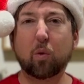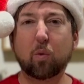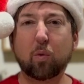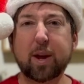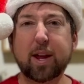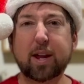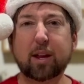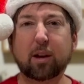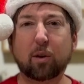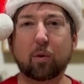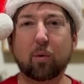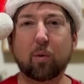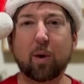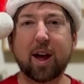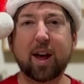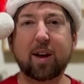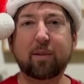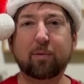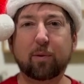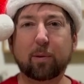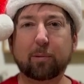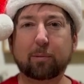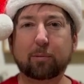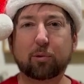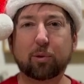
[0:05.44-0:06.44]
week away
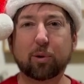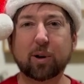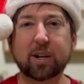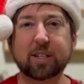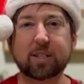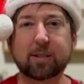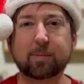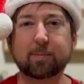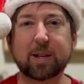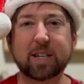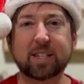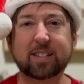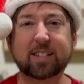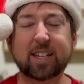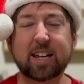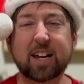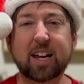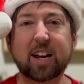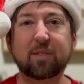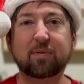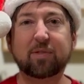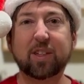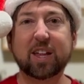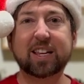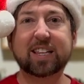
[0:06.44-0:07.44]
from Christmas
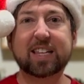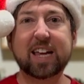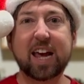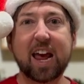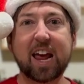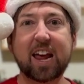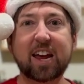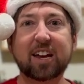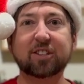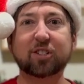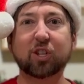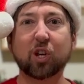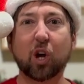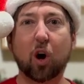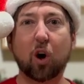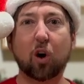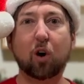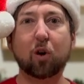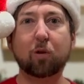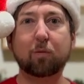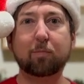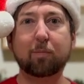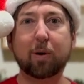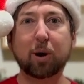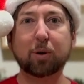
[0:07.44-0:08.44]
Eve. The day is
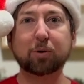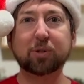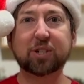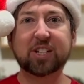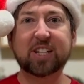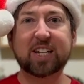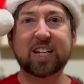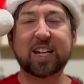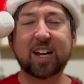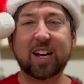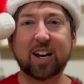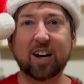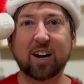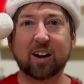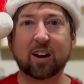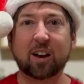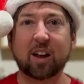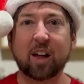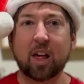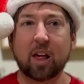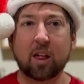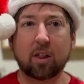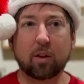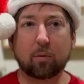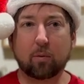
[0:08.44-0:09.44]
almost
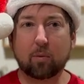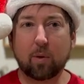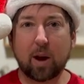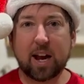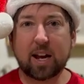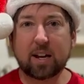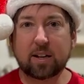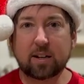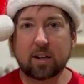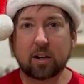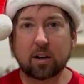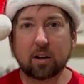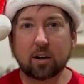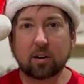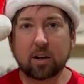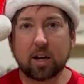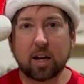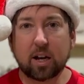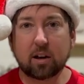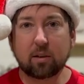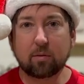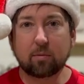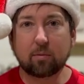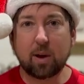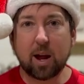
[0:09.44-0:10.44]
here. The reindeer are
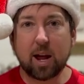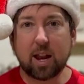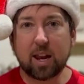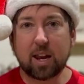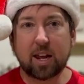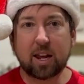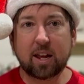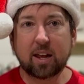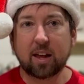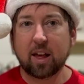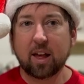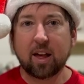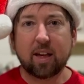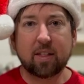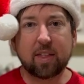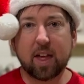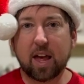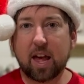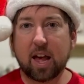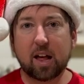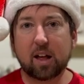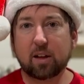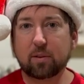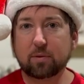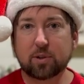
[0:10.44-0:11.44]
getting ready. The
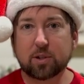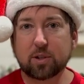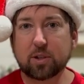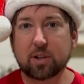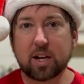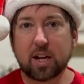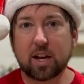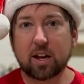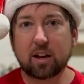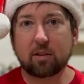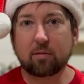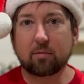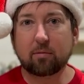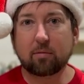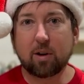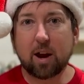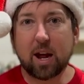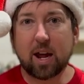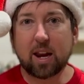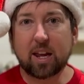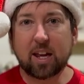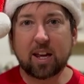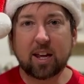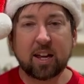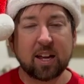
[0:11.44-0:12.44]
elves are getting
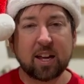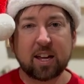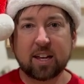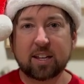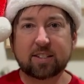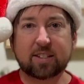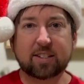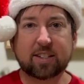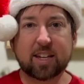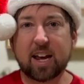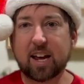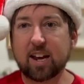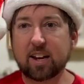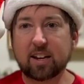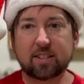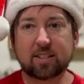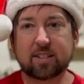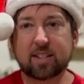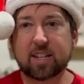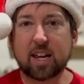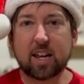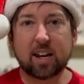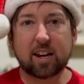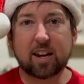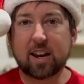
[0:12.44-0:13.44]
ready. Santa's
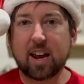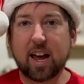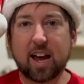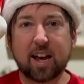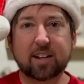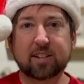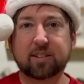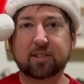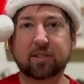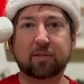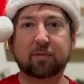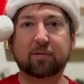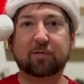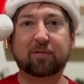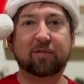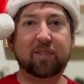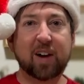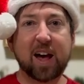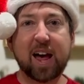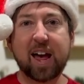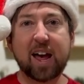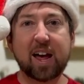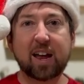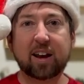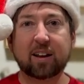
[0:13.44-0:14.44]
getting nice and
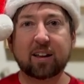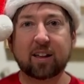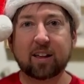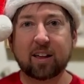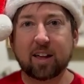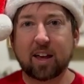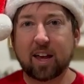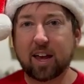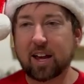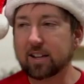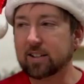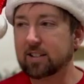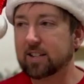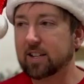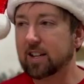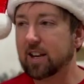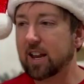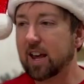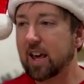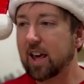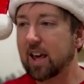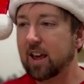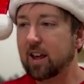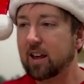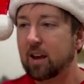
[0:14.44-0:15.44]
fat. And
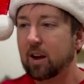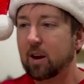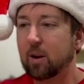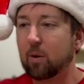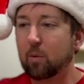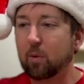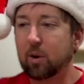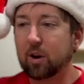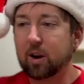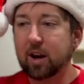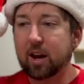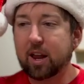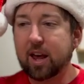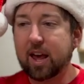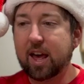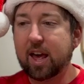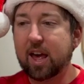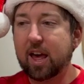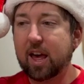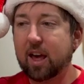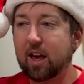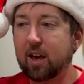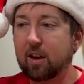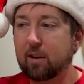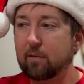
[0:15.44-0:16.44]
today we're going to
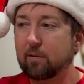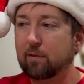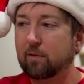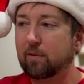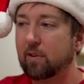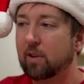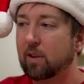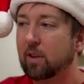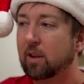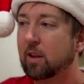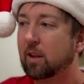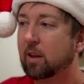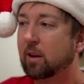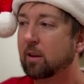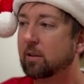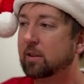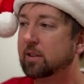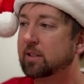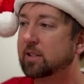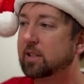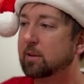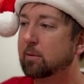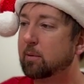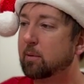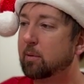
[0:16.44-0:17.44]
have,
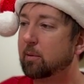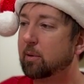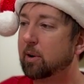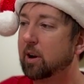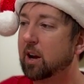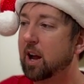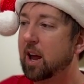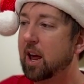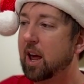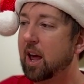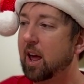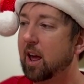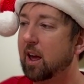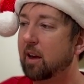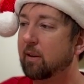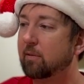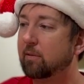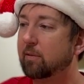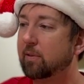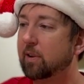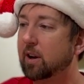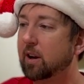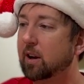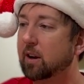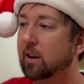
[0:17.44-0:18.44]
let's see what we're going to have
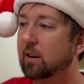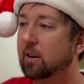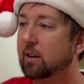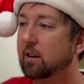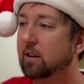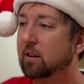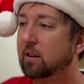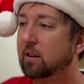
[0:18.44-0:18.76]
here.